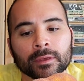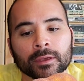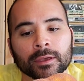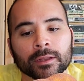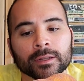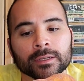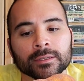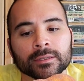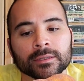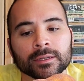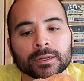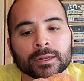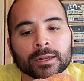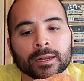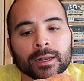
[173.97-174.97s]
He does
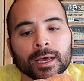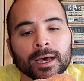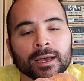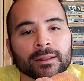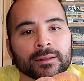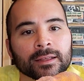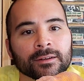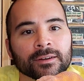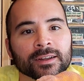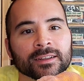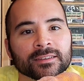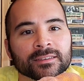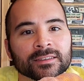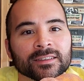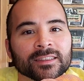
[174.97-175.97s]
not. There it
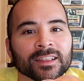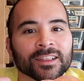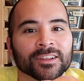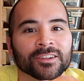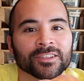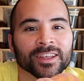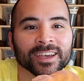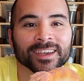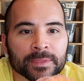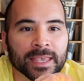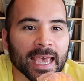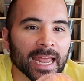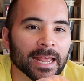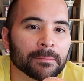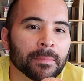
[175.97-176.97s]
is, the little lick.
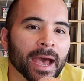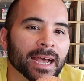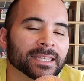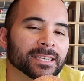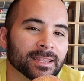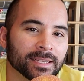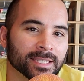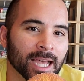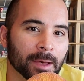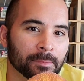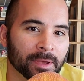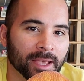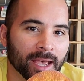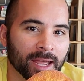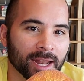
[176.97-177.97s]
Getting back to the
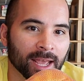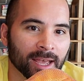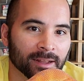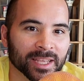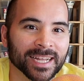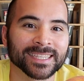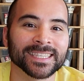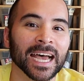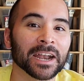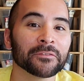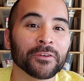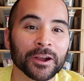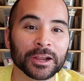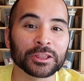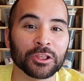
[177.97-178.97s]
topic at hand. It's not a
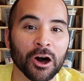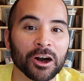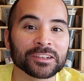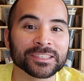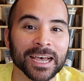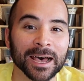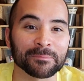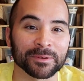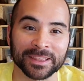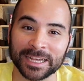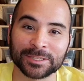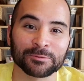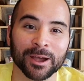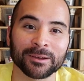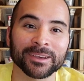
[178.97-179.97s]
very long topic.
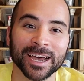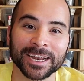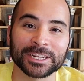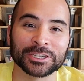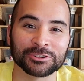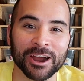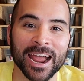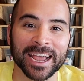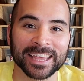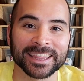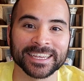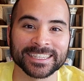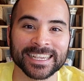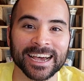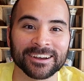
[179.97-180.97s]
That's why I'm kind of dragging
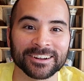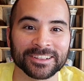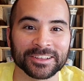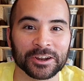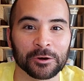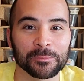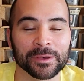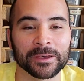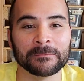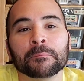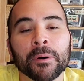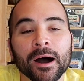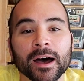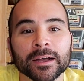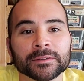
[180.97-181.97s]
this out a little bit.
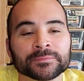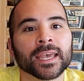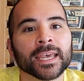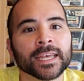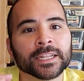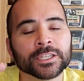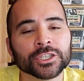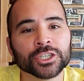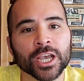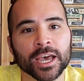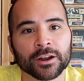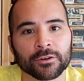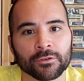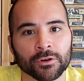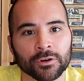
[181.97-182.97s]
But in
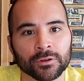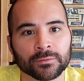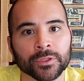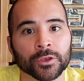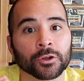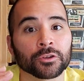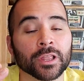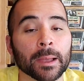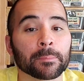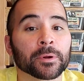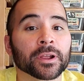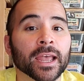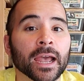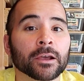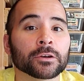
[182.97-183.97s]
general, your leopard
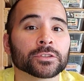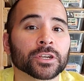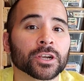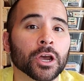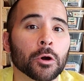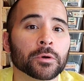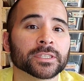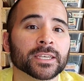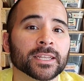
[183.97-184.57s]
geckos are going to